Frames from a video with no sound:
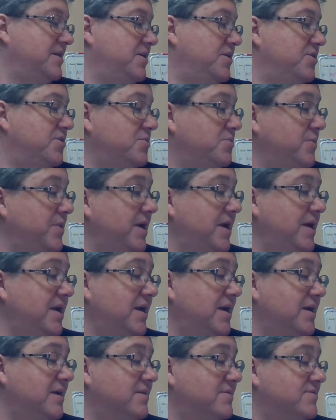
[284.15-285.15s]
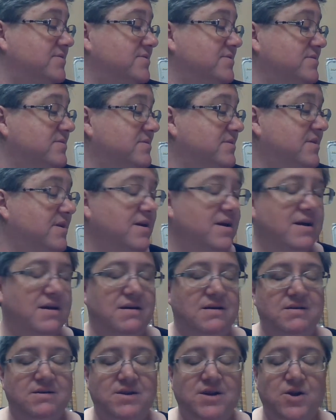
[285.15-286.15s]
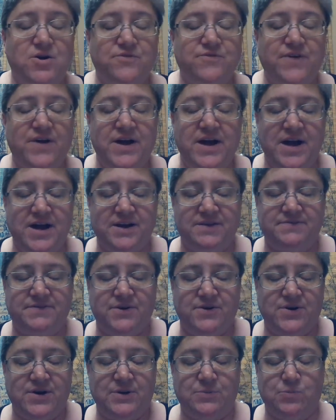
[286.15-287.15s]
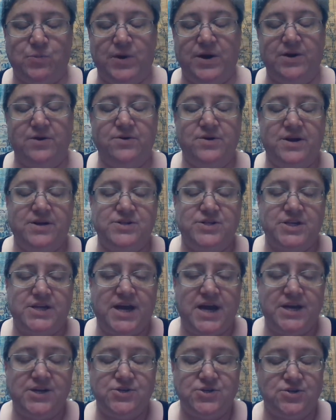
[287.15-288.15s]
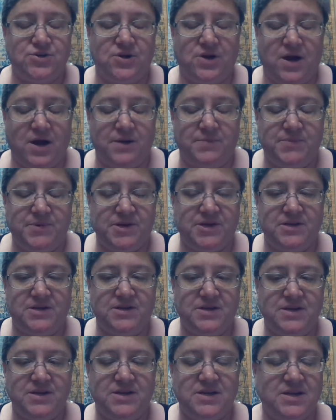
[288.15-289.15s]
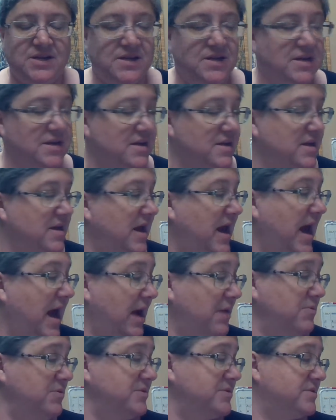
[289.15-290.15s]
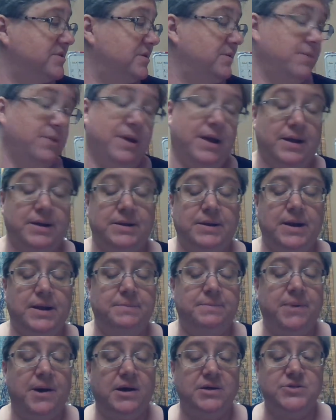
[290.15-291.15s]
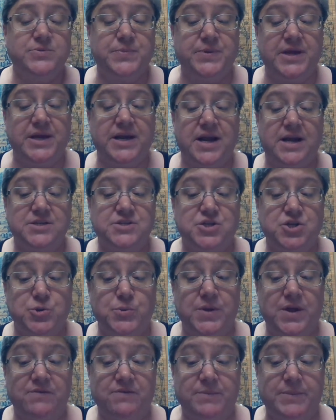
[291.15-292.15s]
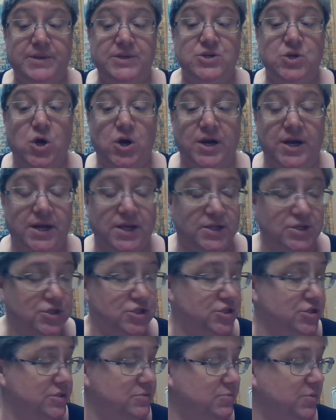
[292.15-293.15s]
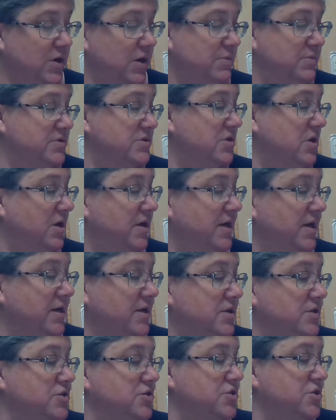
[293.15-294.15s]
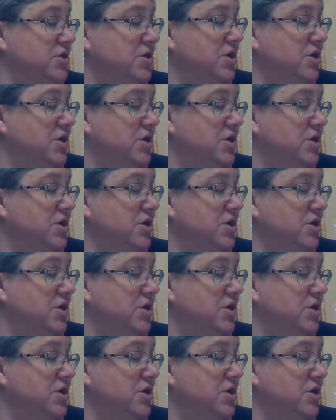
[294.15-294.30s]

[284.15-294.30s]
the readings. I don't know if I had a very weird education or not, but I was, and possibly it has to do with having been taught English when I was taught English.